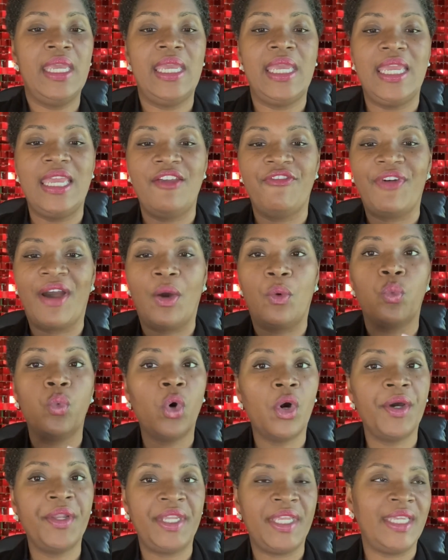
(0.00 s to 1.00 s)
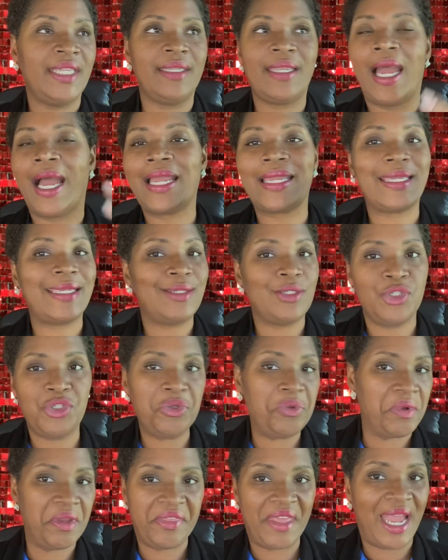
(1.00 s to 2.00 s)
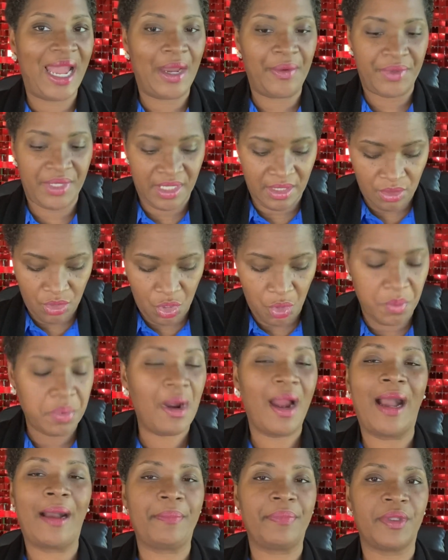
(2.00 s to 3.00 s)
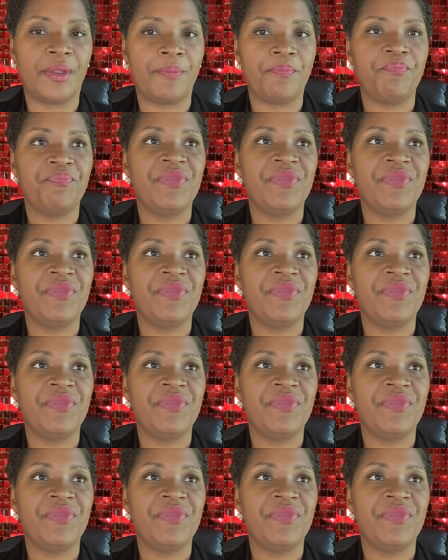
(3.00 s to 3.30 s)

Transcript: If I want it, I can do without it, no problem.